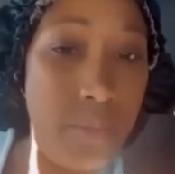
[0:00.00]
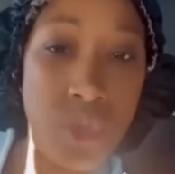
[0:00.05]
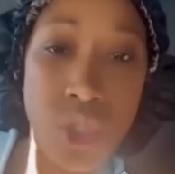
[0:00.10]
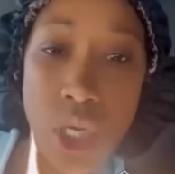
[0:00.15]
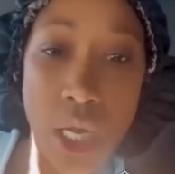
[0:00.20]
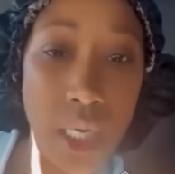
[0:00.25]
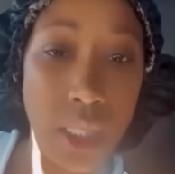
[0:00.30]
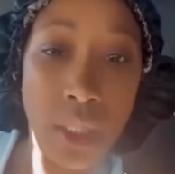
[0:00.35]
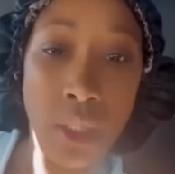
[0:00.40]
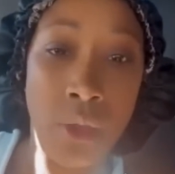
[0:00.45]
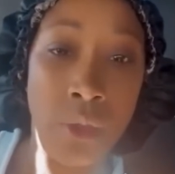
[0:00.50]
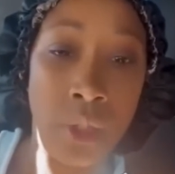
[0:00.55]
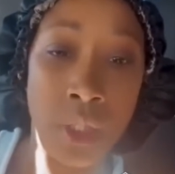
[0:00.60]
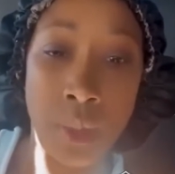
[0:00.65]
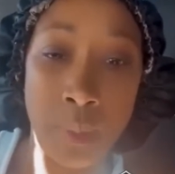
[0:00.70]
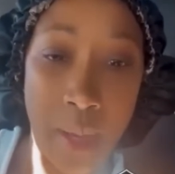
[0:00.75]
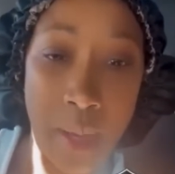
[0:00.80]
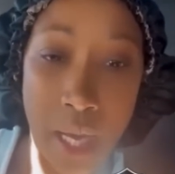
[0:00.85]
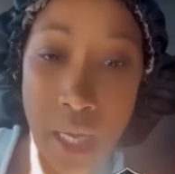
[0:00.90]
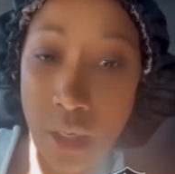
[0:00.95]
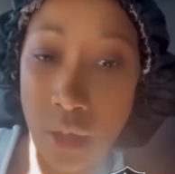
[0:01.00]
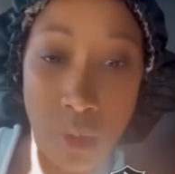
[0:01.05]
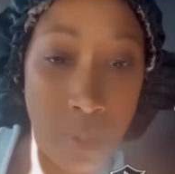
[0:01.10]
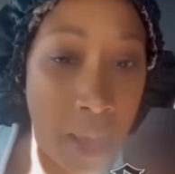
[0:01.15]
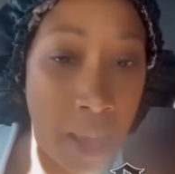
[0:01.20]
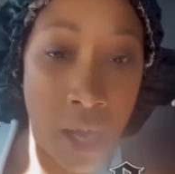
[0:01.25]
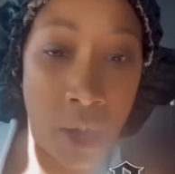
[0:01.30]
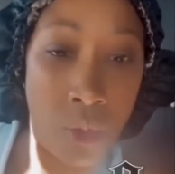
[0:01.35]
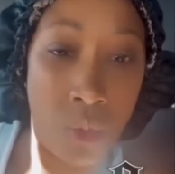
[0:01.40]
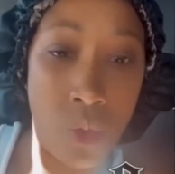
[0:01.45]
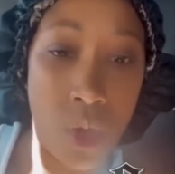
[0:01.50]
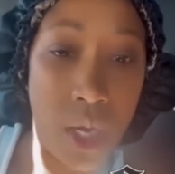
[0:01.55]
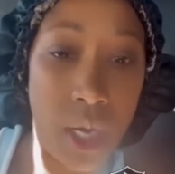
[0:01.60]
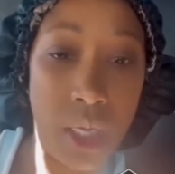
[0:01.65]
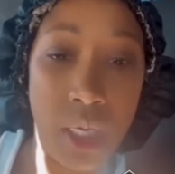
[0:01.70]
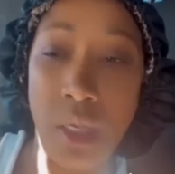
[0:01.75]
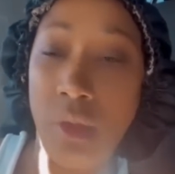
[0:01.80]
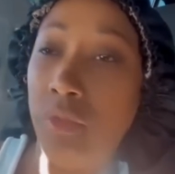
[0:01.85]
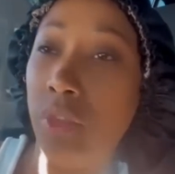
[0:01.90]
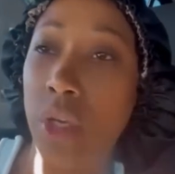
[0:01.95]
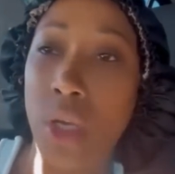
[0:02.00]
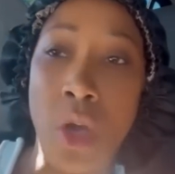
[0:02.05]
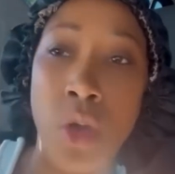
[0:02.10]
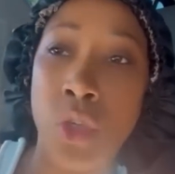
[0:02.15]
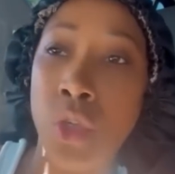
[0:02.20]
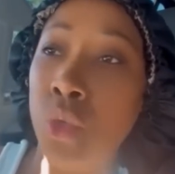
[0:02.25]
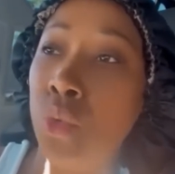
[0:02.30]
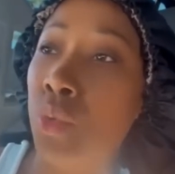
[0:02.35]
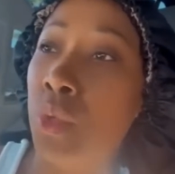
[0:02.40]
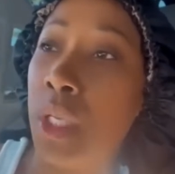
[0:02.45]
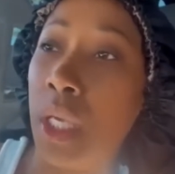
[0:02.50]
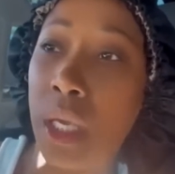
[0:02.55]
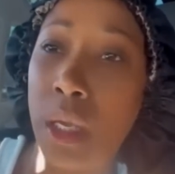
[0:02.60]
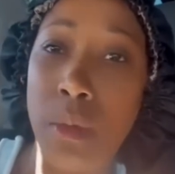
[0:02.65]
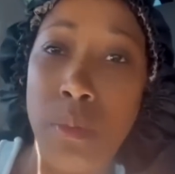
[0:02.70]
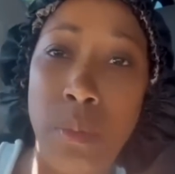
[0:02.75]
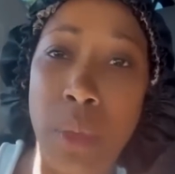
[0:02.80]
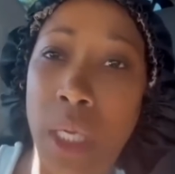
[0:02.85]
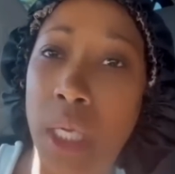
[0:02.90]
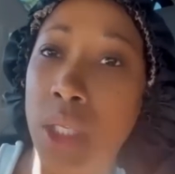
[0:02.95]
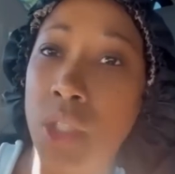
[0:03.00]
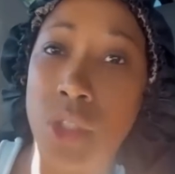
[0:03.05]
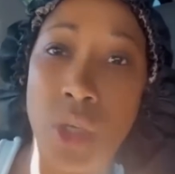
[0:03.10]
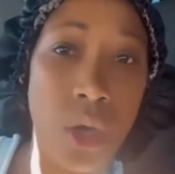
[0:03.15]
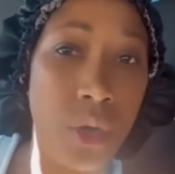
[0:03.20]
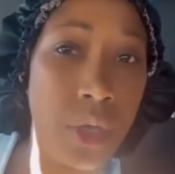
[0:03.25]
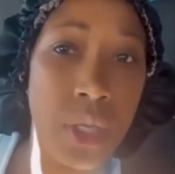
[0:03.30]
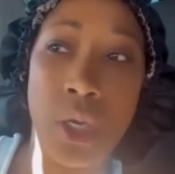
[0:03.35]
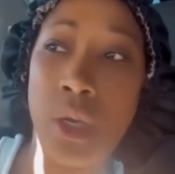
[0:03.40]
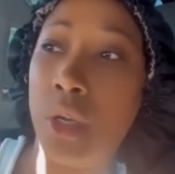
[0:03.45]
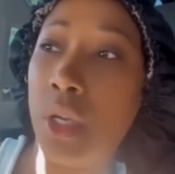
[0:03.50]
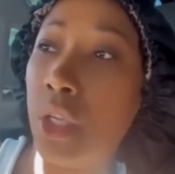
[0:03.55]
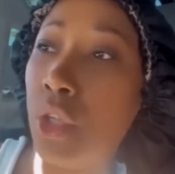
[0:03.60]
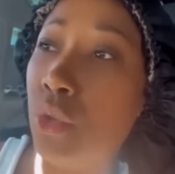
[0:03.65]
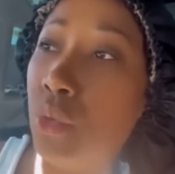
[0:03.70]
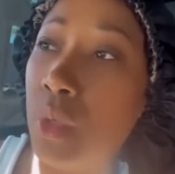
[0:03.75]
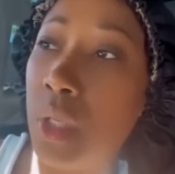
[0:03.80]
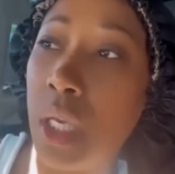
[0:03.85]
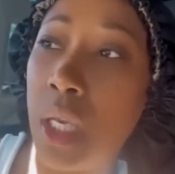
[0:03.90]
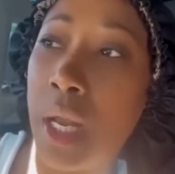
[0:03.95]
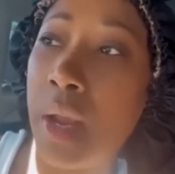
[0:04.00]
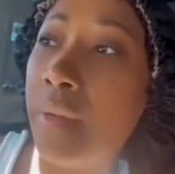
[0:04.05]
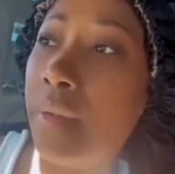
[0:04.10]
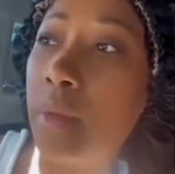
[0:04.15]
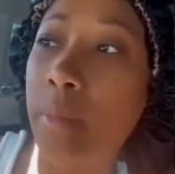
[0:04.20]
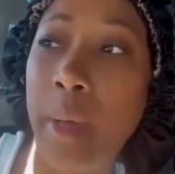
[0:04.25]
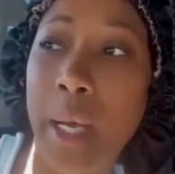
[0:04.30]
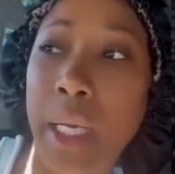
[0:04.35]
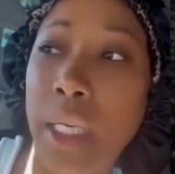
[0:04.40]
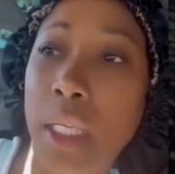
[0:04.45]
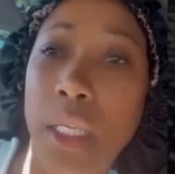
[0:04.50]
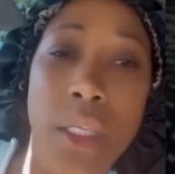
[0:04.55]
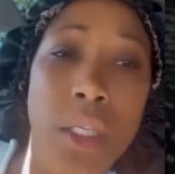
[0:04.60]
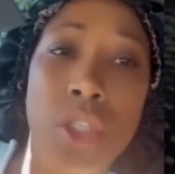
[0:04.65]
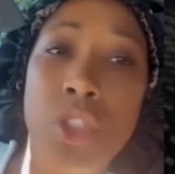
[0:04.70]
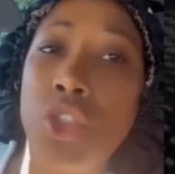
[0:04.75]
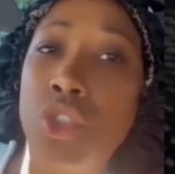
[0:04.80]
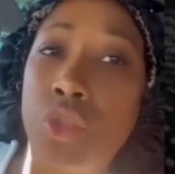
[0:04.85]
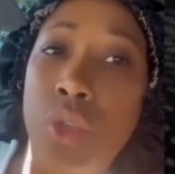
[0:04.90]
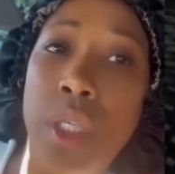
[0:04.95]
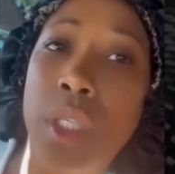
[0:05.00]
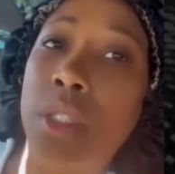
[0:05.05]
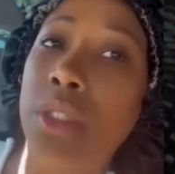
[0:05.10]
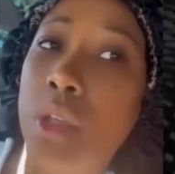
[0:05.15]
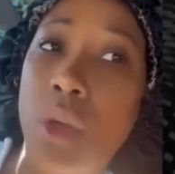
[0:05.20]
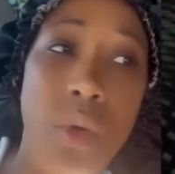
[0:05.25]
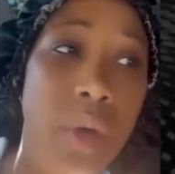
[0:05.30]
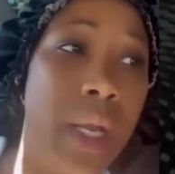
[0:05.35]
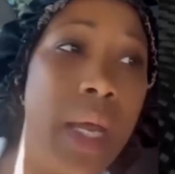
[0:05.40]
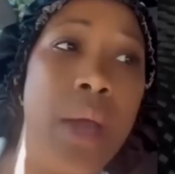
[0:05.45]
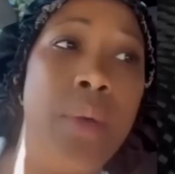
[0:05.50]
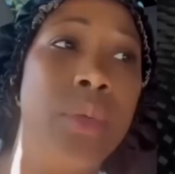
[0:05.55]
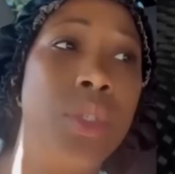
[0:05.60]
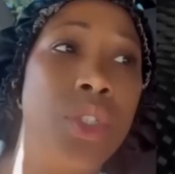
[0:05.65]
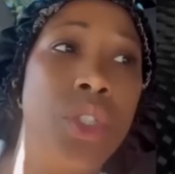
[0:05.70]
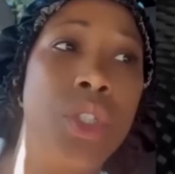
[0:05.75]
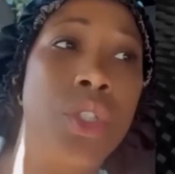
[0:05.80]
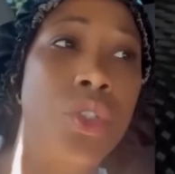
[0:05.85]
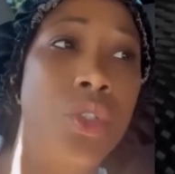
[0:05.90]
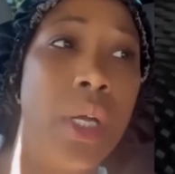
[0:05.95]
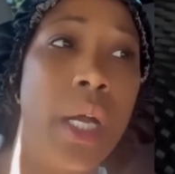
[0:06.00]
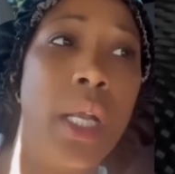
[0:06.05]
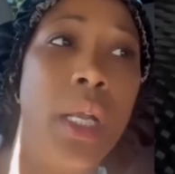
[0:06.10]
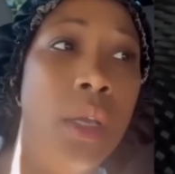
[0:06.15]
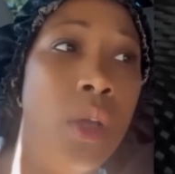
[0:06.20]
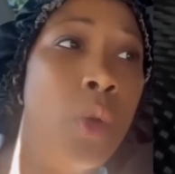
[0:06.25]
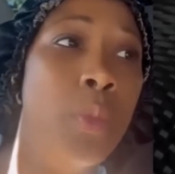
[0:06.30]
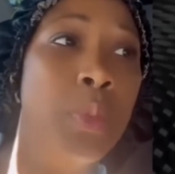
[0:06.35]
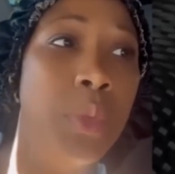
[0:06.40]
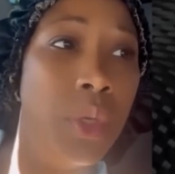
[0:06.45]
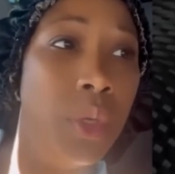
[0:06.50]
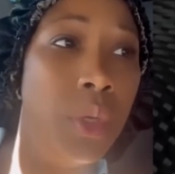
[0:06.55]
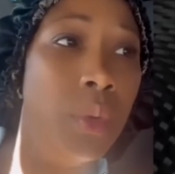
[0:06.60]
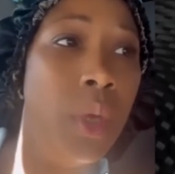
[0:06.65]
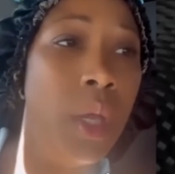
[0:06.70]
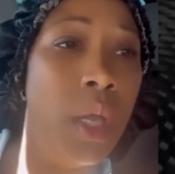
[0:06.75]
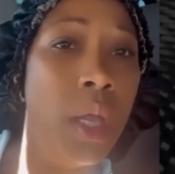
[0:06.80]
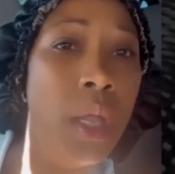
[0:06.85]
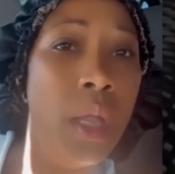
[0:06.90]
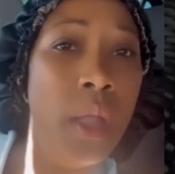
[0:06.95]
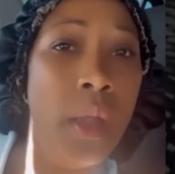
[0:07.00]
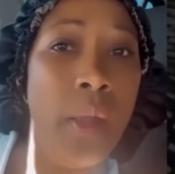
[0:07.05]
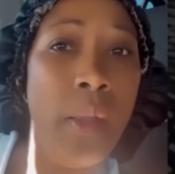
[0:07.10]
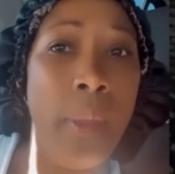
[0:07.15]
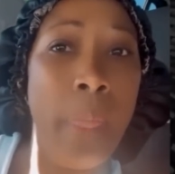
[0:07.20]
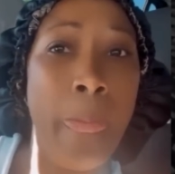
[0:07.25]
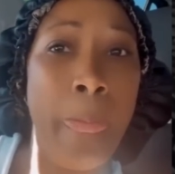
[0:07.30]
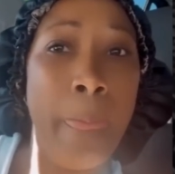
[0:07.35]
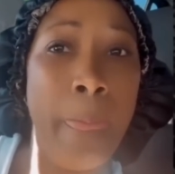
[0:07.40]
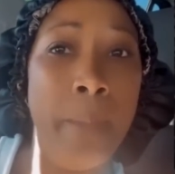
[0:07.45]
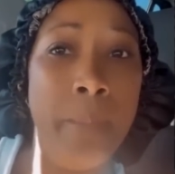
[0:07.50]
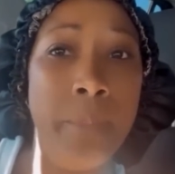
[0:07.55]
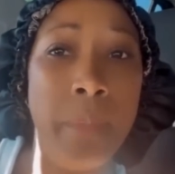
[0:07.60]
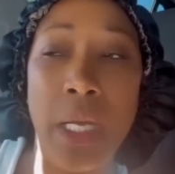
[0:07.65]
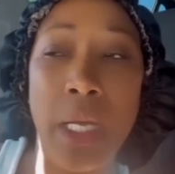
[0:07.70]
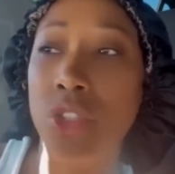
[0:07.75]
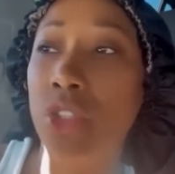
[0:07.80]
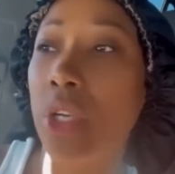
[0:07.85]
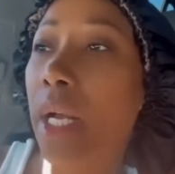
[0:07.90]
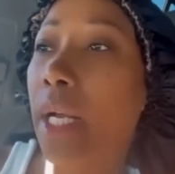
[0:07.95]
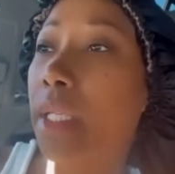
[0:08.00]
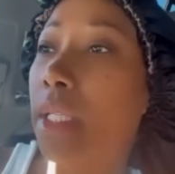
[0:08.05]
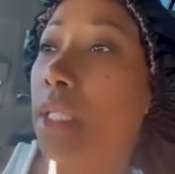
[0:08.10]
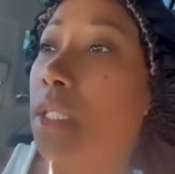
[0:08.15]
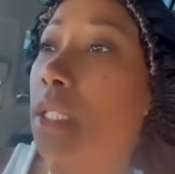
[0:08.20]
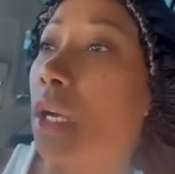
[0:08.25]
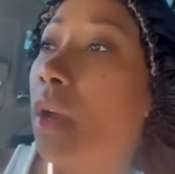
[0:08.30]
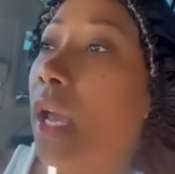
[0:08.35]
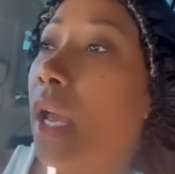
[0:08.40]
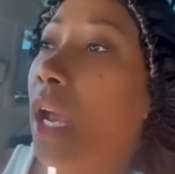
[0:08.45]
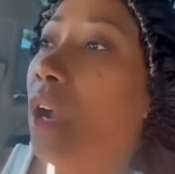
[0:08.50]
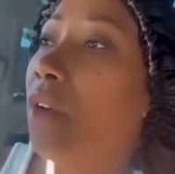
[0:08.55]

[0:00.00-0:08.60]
I'm Johnny on the spot, no matter what. Even though you uh, did me dirtier than you did everybody in these streets, knowing I was just trying to help you. To I tried right, to tell I'll...